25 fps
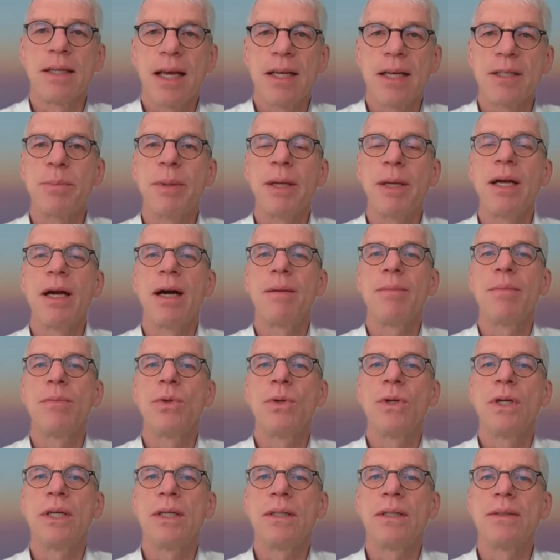it has
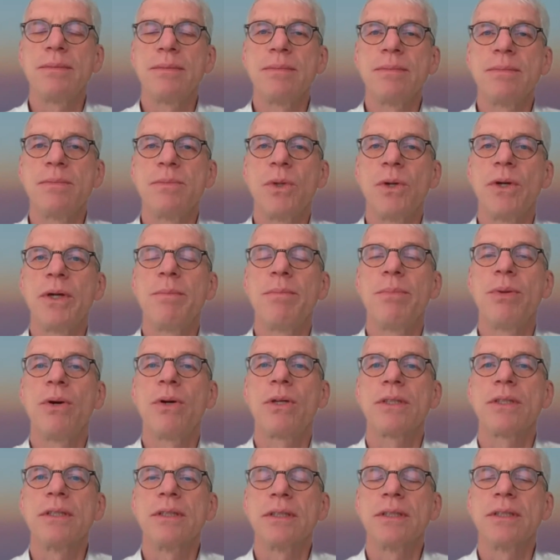become more
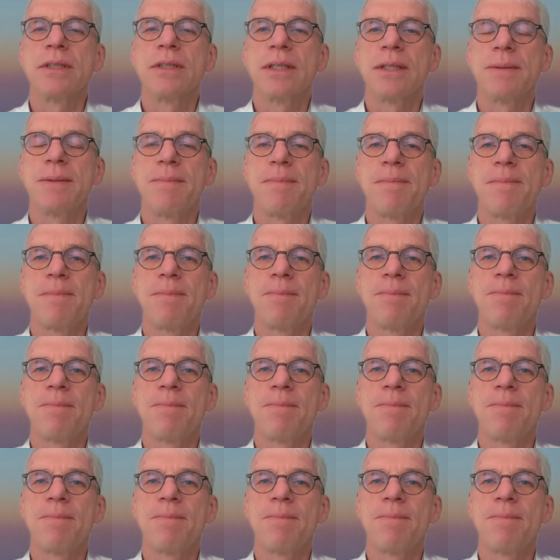important. Yeah.